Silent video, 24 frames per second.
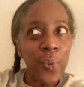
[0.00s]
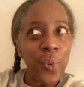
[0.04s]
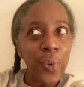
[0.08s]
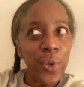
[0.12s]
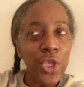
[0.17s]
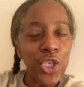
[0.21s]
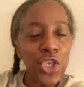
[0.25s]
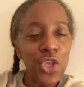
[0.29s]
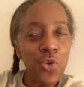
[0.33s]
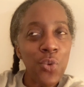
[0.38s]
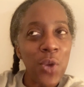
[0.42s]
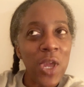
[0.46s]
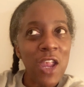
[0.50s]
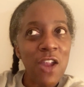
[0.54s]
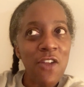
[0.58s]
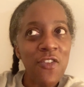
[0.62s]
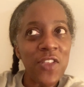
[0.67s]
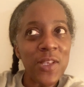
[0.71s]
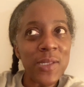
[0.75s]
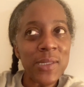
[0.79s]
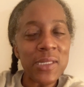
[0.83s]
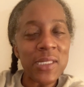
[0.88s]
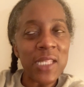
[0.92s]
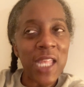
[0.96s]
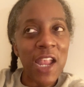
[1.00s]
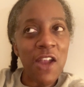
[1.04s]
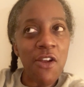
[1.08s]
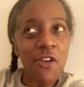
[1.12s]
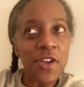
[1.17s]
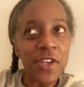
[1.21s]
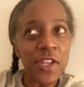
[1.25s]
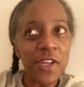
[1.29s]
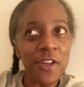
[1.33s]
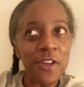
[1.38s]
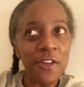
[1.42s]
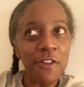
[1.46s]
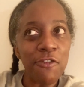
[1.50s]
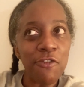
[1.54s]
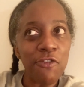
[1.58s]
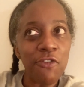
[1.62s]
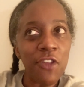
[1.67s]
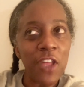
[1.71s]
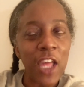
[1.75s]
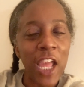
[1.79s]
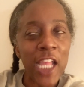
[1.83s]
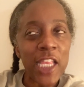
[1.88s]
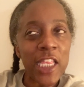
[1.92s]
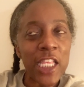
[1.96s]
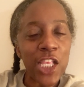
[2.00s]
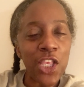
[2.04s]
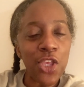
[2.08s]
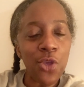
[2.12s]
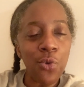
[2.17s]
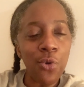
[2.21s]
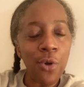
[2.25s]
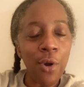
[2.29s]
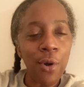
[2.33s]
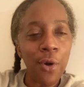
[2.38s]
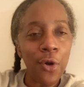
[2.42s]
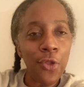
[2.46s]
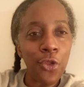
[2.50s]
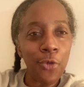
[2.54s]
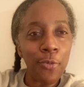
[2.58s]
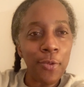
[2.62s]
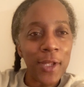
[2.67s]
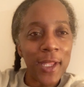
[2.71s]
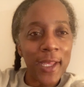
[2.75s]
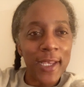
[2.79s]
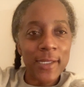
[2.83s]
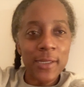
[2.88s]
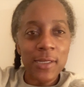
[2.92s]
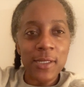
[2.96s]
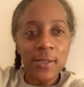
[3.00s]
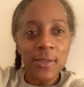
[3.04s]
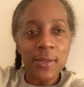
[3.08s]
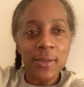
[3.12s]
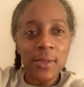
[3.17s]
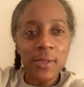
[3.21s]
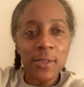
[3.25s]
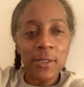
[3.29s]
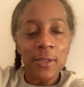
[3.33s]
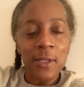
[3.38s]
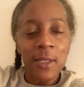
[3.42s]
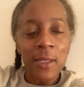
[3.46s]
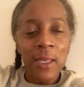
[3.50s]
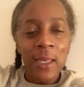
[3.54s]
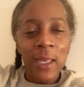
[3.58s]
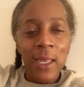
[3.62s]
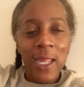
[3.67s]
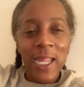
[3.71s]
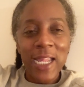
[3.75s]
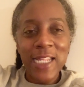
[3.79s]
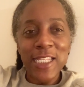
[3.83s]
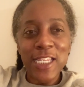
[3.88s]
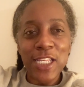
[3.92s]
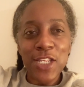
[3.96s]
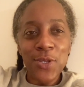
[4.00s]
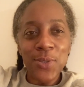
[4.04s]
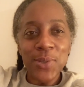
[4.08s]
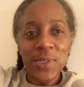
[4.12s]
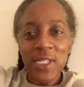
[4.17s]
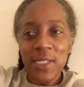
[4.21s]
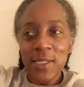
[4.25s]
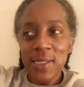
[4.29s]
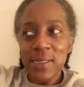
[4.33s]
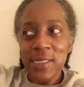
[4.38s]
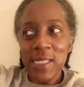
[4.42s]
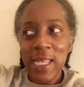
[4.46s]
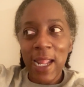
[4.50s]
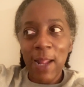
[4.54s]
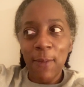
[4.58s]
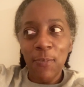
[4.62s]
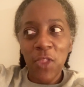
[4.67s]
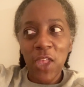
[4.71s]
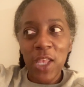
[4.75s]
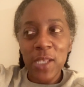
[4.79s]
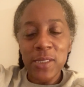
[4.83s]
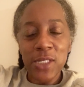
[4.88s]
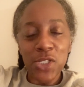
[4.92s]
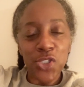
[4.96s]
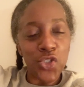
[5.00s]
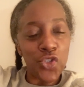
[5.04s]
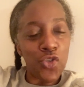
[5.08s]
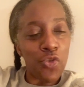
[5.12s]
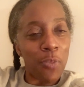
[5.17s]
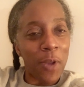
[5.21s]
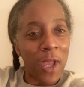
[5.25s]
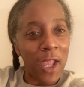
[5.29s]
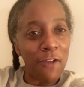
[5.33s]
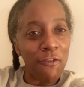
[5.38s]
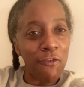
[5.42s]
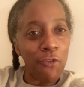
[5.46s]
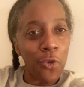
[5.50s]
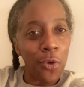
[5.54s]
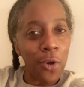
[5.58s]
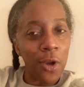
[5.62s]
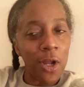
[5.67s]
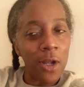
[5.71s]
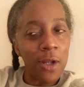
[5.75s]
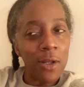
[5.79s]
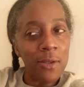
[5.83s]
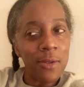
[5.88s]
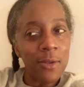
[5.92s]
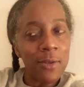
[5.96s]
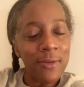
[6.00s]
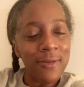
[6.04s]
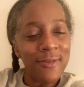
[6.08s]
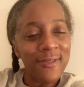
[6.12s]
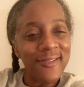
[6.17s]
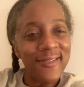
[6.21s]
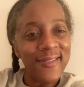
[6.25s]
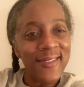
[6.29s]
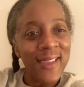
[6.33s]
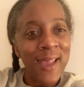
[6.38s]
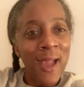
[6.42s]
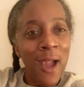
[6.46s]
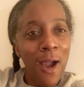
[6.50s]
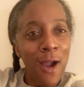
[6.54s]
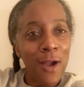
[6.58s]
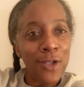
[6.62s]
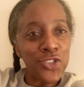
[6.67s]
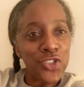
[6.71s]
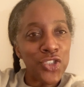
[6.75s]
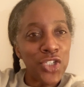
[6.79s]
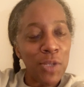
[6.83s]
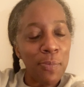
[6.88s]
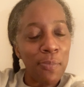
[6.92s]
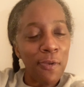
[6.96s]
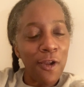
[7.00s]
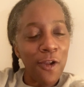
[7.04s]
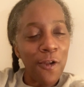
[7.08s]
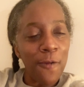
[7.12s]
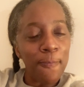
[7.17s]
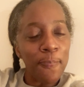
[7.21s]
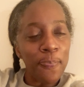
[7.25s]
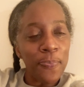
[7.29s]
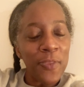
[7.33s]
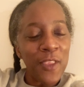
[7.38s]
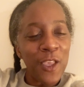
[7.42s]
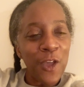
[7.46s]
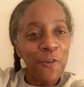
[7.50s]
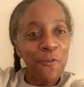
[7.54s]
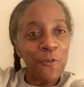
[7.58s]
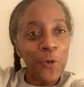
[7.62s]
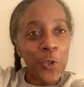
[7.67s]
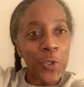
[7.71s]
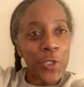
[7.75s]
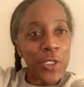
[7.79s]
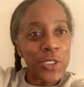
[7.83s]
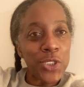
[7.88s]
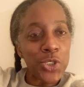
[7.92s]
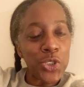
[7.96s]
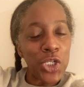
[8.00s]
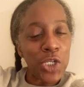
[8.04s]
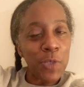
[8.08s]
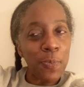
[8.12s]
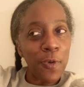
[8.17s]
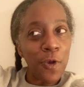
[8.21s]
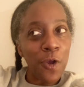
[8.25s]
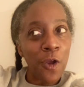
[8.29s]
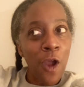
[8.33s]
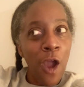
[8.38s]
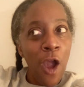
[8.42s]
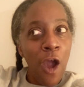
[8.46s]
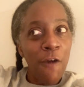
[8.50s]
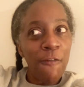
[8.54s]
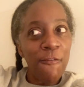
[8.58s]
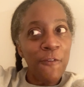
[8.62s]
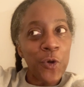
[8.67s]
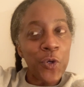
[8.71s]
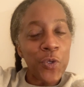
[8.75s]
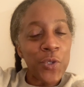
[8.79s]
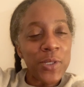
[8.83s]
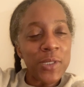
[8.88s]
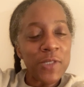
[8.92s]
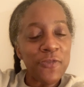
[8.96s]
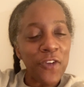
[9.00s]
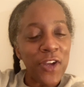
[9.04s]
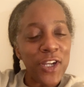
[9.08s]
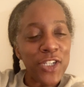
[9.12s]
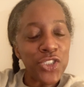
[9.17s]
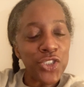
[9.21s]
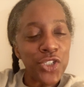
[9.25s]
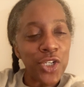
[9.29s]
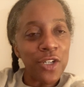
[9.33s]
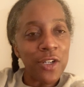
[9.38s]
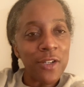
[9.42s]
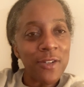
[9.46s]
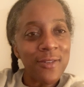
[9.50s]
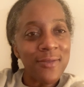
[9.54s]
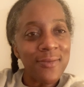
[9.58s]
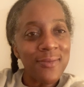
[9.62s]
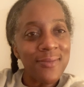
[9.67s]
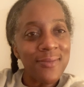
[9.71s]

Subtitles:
you hear this narrative and then you go other places and then you see the same things that you pay for are cheaper. Food is cheaper. Food is fresher,